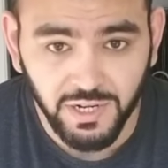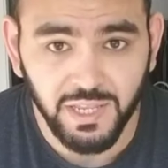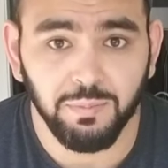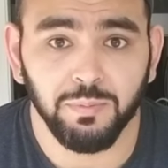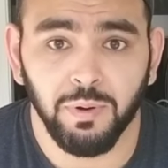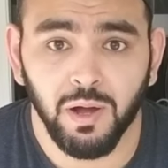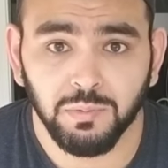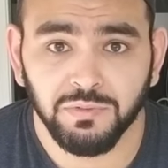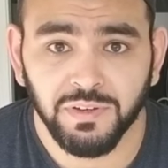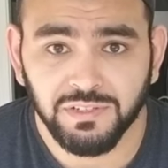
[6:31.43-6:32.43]
to keep your
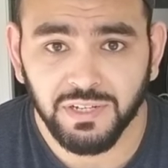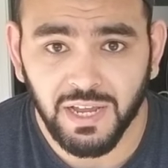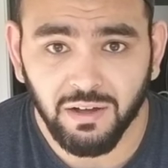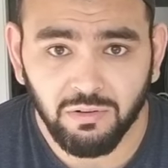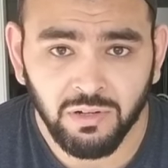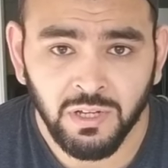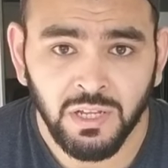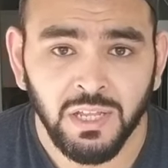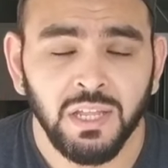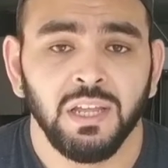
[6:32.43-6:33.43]
palms facing out.
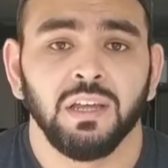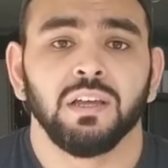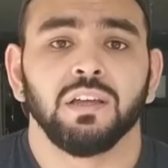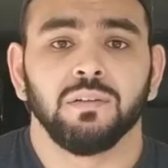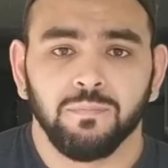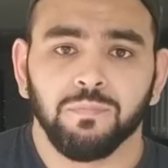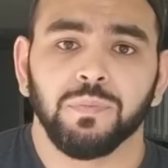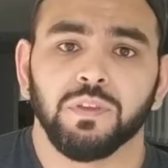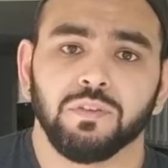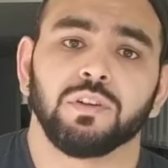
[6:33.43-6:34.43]

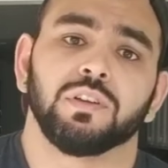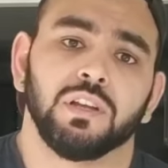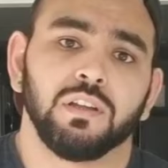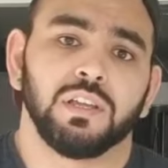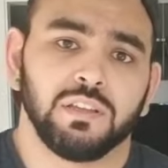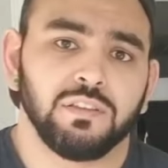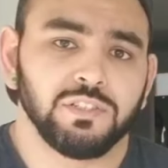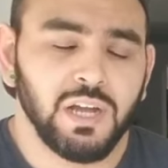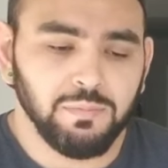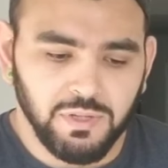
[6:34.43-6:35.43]
You're gonna get the
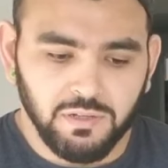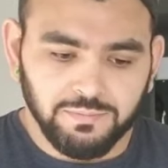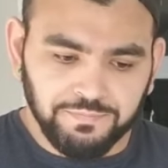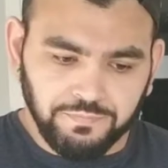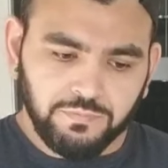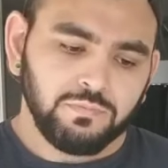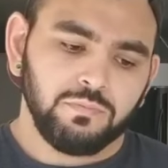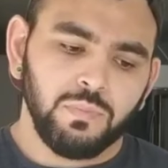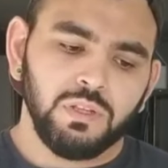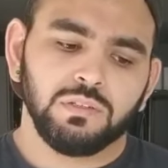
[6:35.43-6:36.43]
job done.
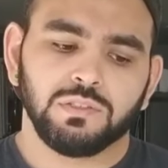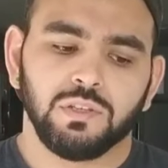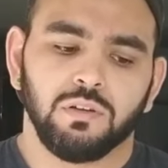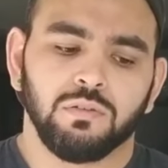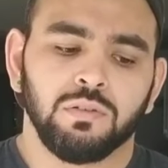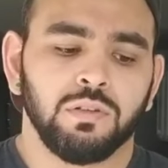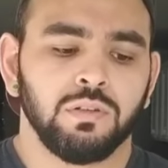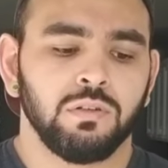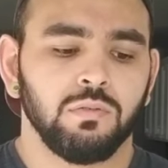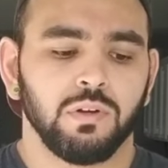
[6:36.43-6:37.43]
So
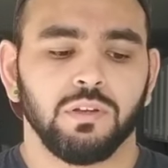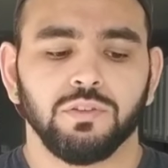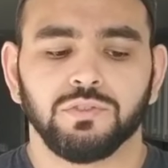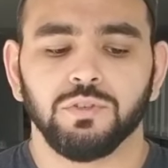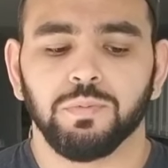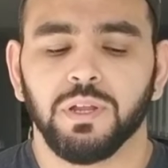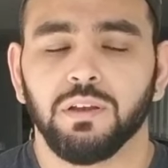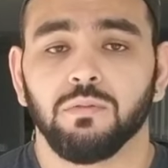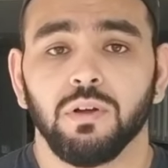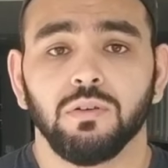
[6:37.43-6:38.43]
we're gonna do
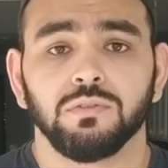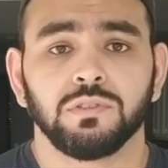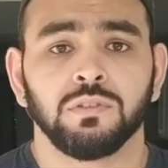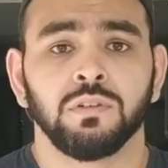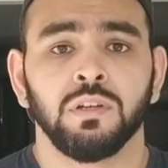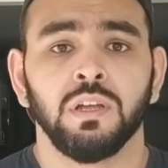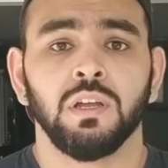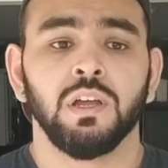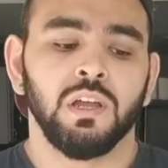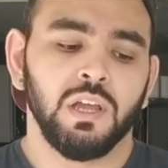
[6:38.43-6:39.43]
supinated rows,
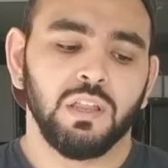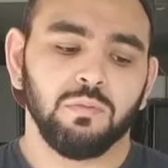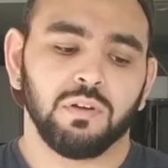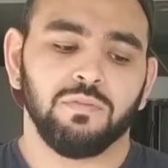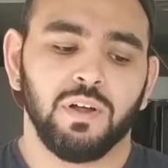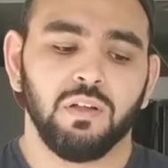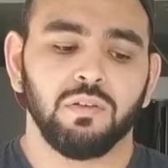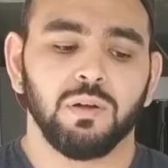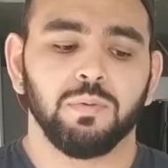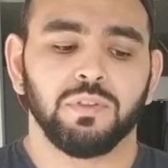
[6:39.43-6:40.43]
then we're gonna follow it
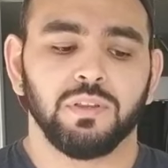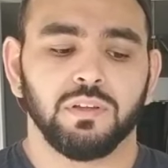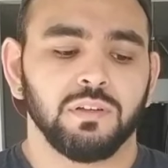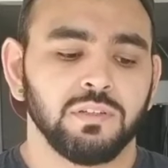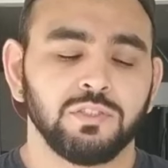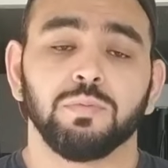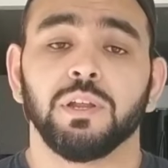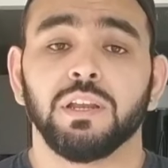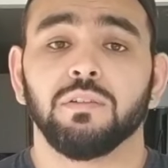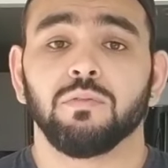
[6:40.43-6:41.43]
up with a
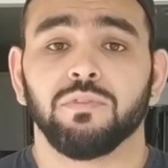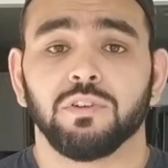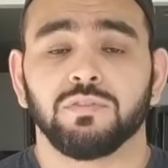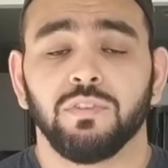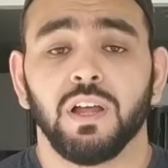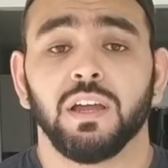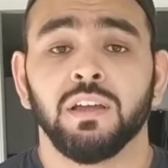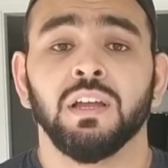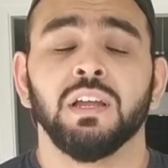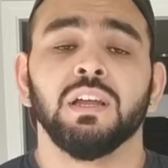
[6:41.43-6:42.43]
supinated reverse fly.
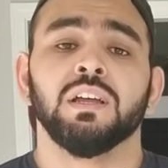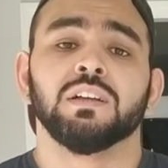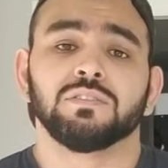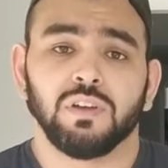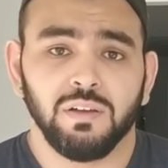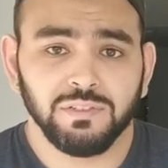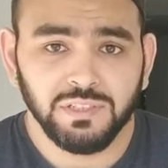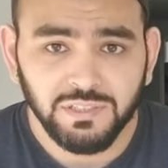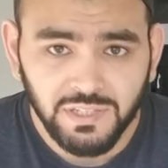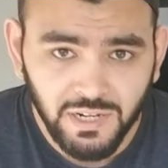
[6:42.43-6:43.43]
So obviously
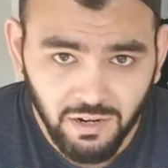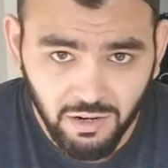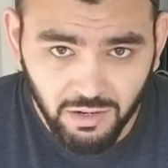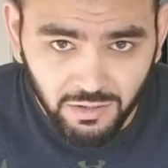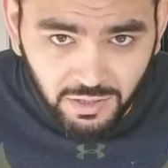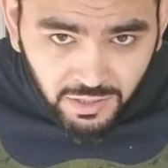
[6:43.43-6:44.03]
it's kind of hard